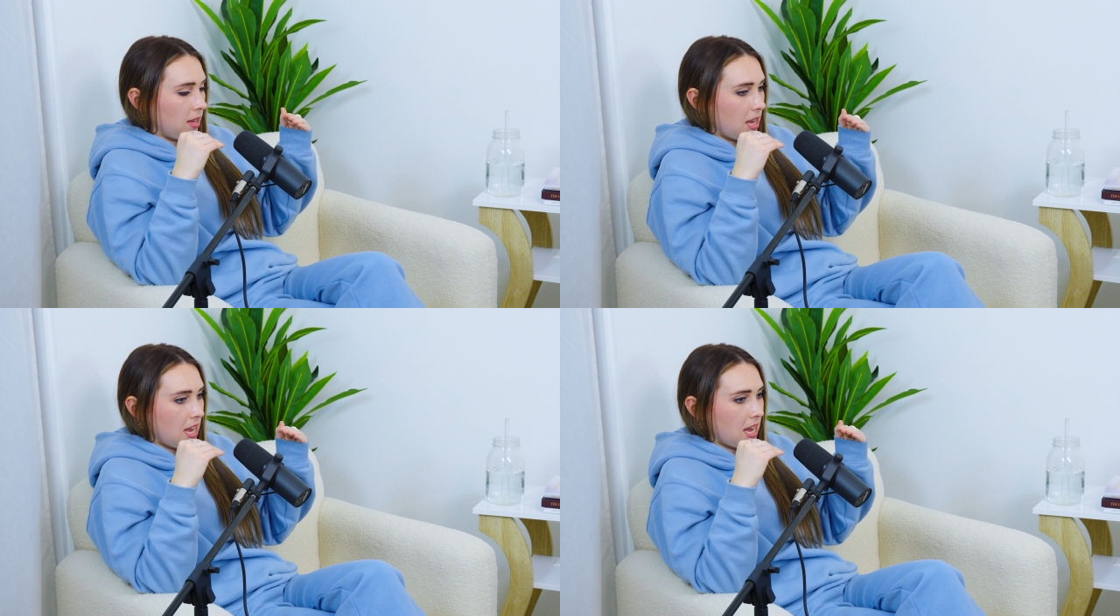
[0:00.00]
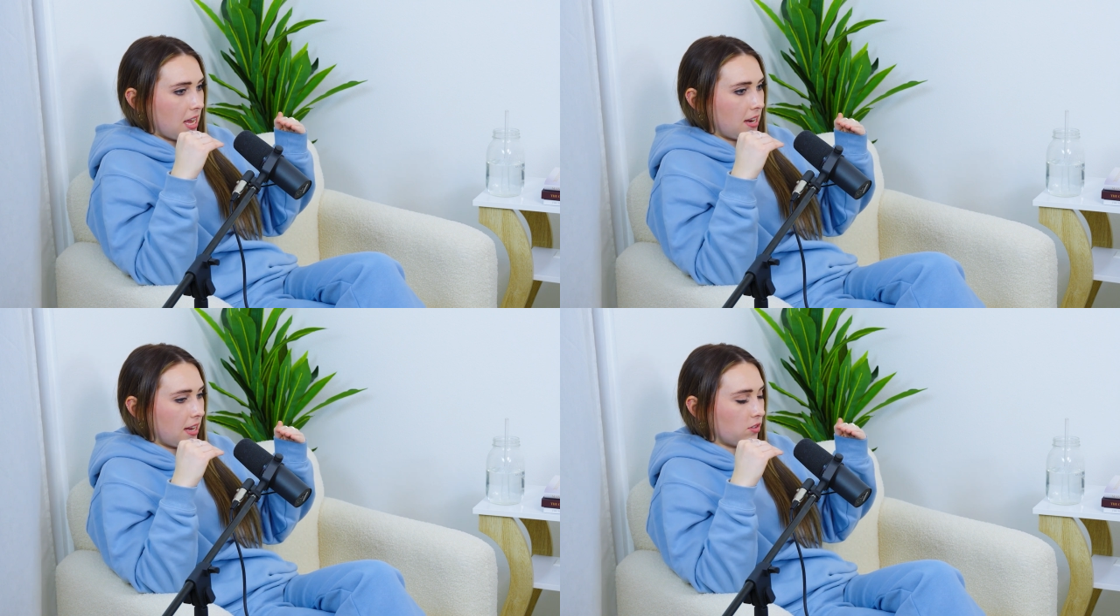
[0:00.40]

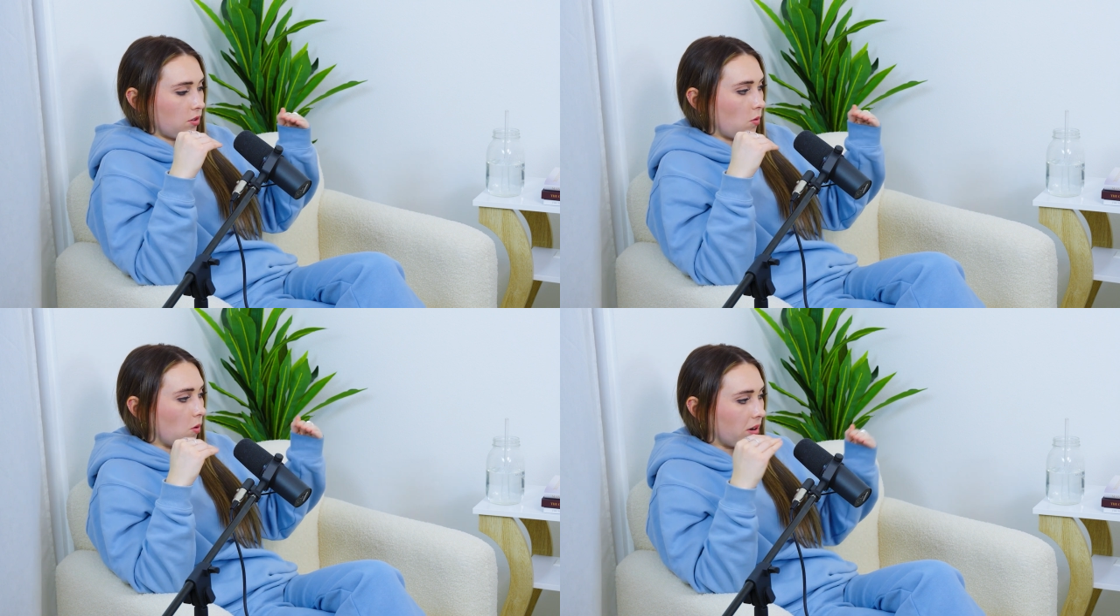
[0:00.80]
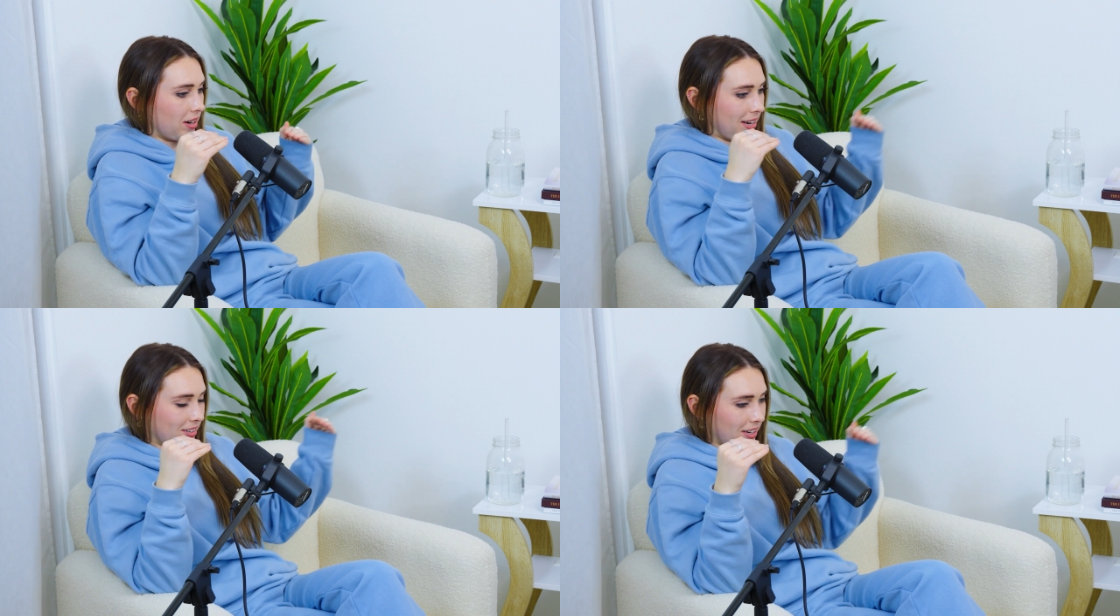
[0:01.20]
and I started
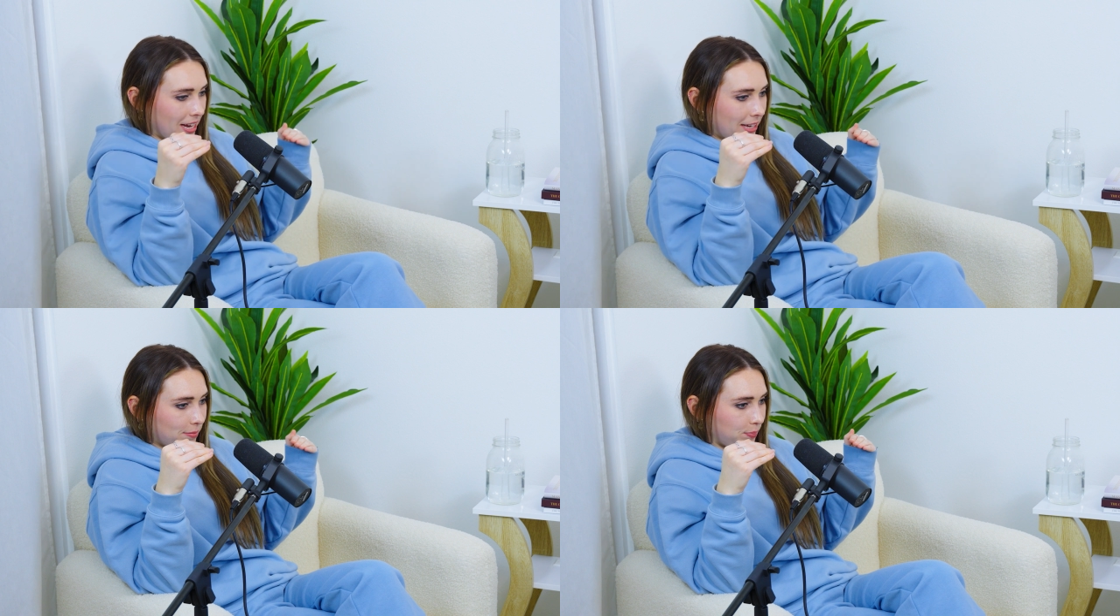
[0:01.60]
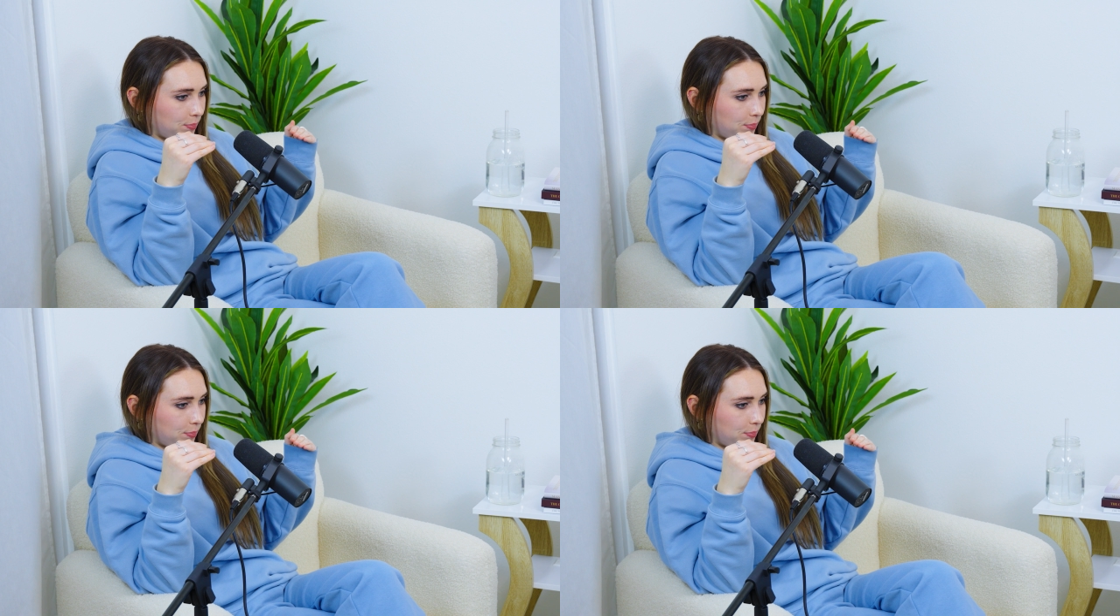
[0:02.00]
organizing it